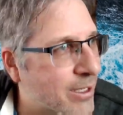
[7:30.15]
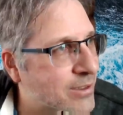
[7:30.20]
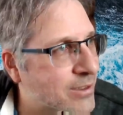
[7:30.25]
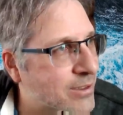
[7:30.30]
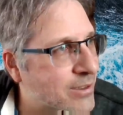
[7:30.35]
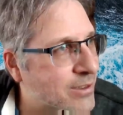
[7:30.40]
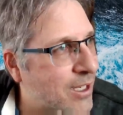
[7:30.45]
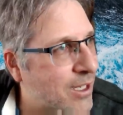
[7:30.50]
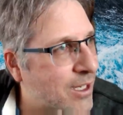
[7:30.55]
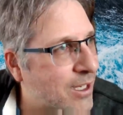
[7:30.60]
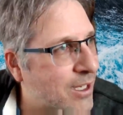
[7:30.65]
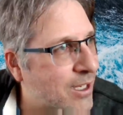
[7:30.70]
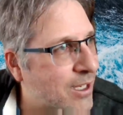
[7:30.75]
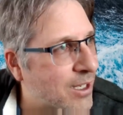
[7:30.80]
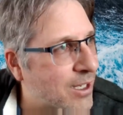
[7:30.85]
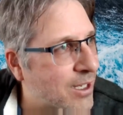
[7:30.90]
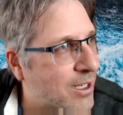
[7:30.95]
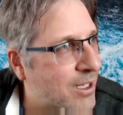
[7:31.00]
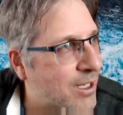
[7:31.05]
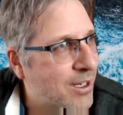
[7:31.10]
And
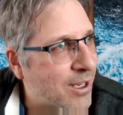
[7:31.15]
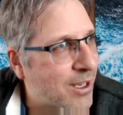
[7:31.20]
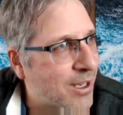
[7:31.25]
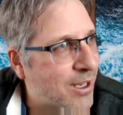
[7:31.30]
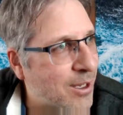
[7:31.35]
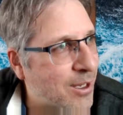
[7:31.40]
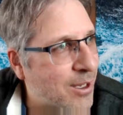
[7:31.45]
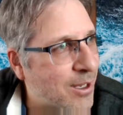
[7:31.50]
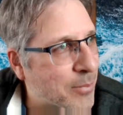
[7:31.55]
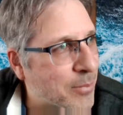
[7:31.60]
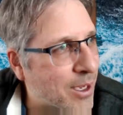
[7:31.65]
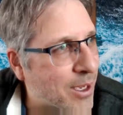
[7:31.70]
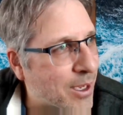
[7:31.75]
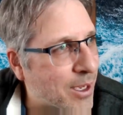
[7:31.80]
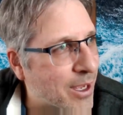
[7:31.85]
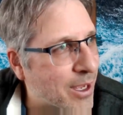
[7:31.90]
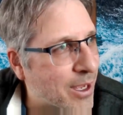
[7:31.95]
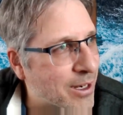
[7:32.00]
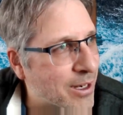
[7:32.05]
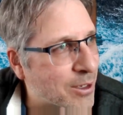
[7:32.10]

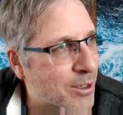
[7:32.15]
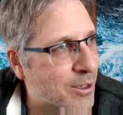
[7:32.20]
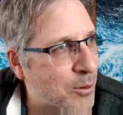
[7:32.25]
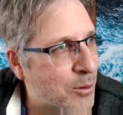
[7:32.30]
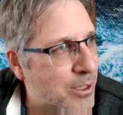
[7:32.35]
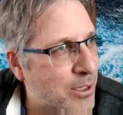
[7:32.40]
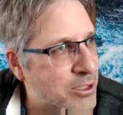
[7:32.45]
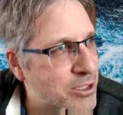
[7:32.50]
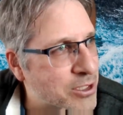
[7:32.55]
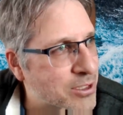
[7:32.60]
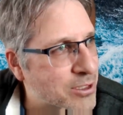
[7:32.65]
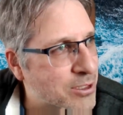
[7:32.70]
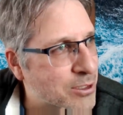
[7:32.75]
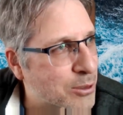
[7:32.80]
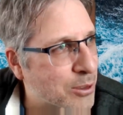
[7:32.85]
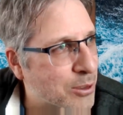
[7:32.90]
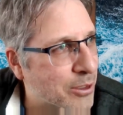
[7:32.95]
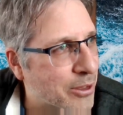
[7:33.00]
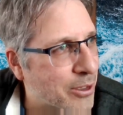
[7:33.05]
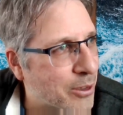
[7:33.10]
I had a question
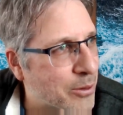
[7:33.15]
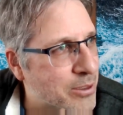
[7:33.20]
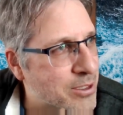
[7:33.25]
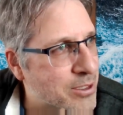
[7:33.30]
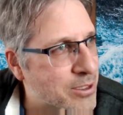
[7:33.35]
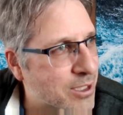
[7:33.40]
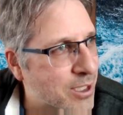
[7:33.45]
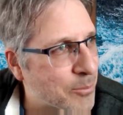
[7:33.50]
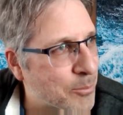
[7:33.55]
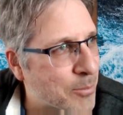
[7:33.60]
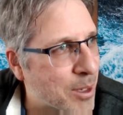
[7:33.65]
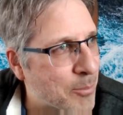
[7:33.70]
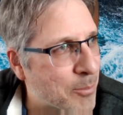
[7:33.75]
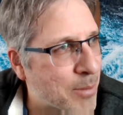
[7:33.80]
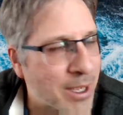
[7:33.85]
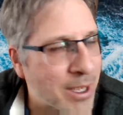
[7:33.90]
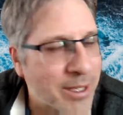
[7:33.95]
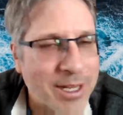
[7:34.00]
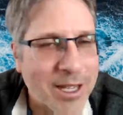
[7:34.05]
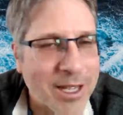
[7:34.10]
too, although it slipped
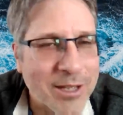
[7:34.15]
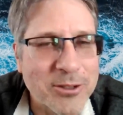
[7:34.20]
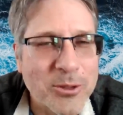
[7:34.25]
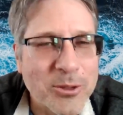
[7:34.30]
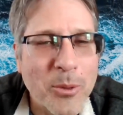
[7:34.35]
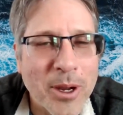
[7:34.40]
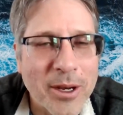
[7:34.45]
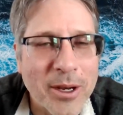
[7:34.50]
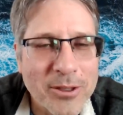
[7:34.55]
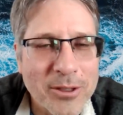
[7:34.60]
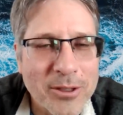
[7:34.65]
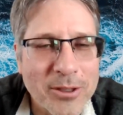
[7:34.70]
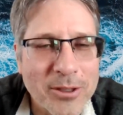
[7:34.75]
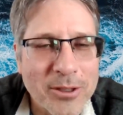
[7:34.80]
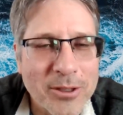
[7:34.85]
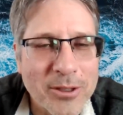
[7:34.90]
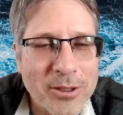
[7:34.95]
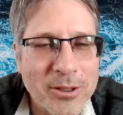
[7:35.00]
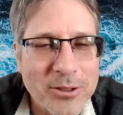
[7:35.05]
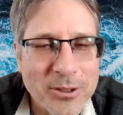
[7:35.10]
my mind now. So why don't you
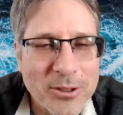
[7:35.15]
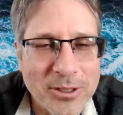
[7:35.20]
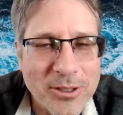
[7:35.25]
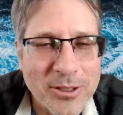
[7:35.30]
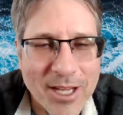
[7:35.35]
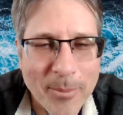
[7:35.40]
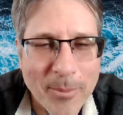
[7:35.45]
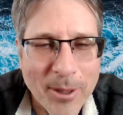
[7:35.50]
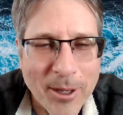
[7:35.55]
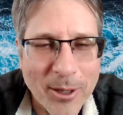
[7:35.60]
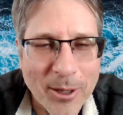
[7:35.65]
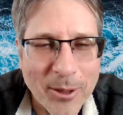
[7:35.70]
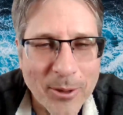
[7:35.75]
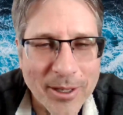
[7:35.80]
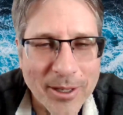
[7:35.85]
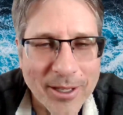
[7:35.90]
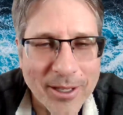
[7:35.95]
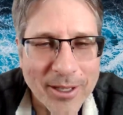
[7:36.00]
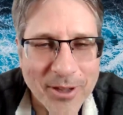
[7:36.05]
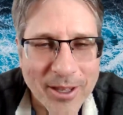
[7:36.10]
do this demo?
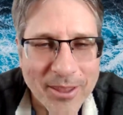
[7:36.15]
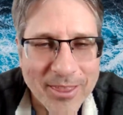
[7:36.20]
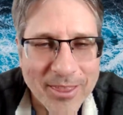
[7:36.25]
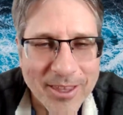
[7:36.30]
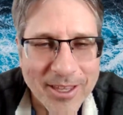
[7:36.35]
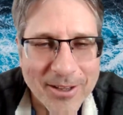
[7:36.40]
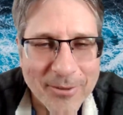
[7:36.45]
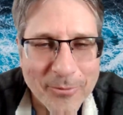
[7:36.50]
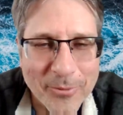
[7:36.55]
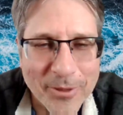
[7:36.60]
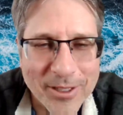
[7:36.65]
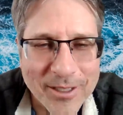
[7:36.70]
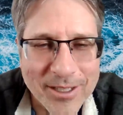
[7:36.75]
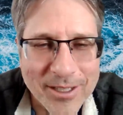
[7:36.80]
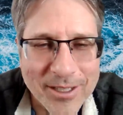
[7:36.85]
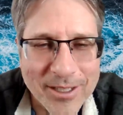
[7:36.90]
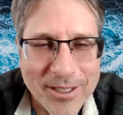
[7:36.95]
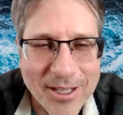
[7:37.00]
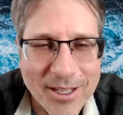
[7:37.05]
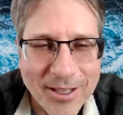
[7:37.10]
And if I think of it,
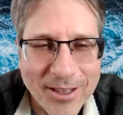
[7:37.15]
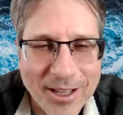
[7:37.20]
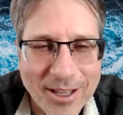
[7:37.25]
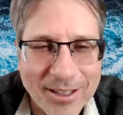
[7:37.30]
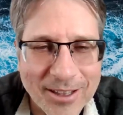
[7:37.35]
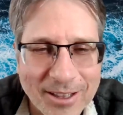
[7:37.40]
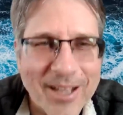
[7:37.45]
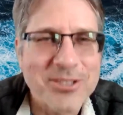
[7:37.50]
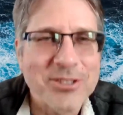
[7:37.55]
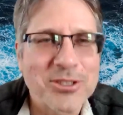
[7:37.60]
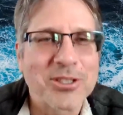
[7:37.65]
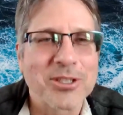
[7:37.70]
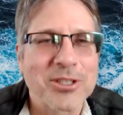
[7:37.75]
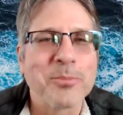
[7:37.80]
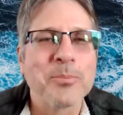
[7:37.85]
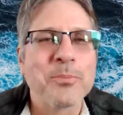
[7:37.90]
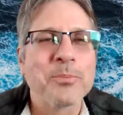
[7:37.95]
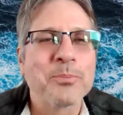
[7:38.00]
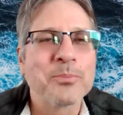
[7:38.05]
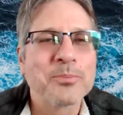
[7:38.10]
I'll ask
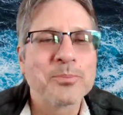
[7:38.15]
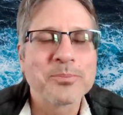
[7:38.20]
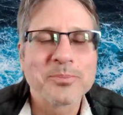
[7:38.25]
you.